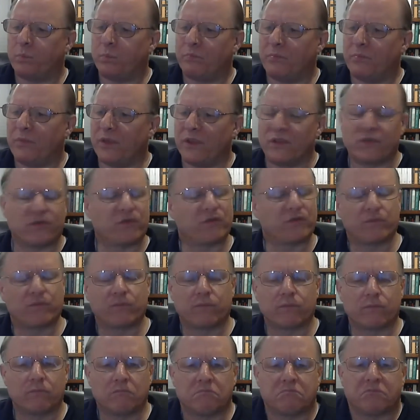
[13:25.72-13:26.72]
this
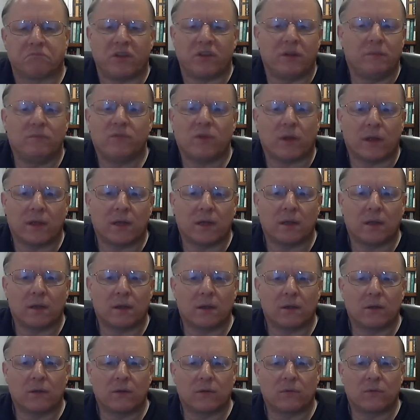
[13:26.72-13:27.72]
seems like it
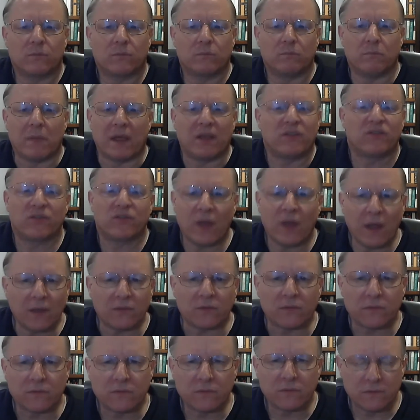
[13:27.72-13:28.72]
makes
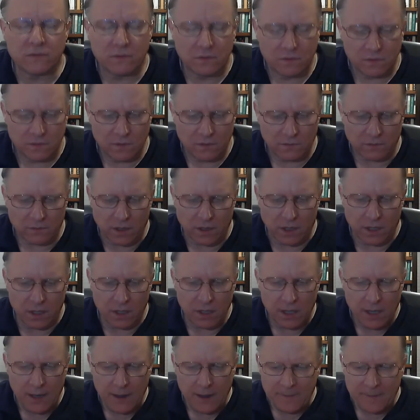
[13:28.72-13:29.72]
sense, right?
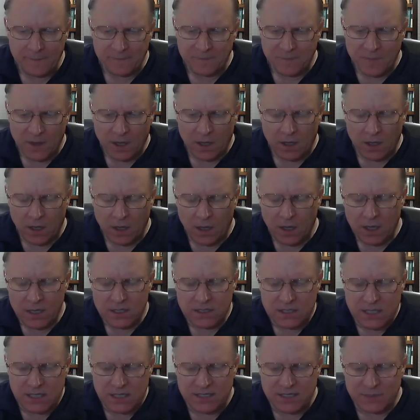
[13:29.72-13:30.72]
He
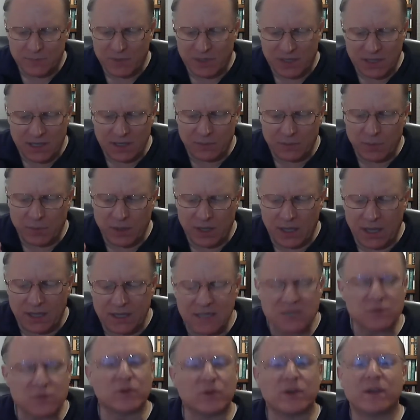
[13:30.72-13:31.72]
says, and
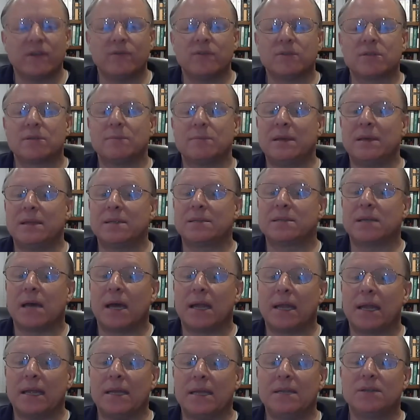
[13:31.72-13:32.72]
this will give you some
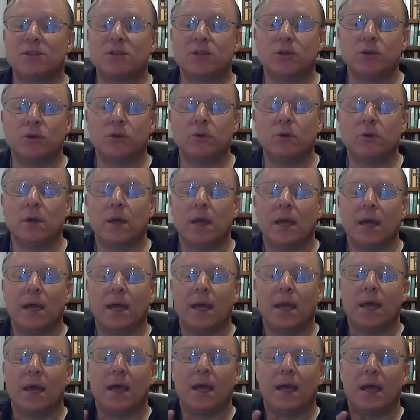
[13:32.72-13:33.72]
insight into
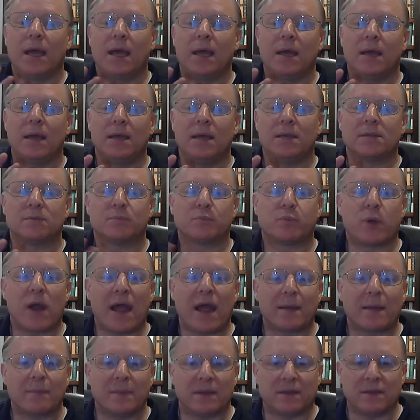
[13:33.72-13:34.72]
his
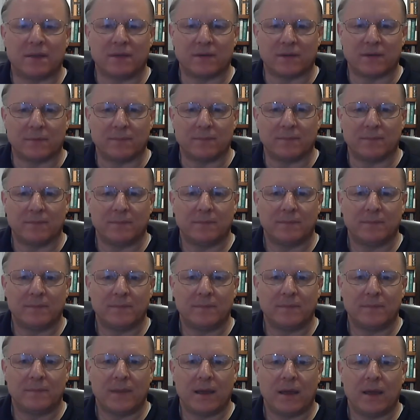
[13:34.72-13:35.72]
pragmatism
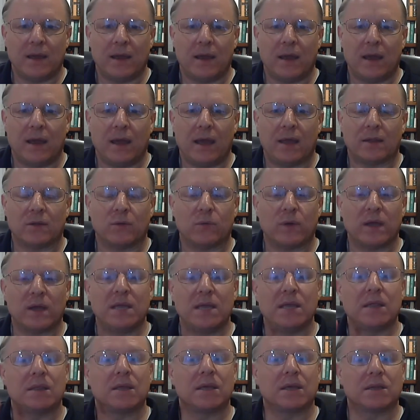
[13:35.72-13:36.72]
and the way he
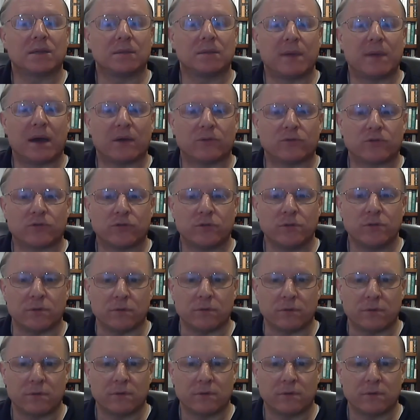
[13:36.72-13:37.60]
thinks about truth,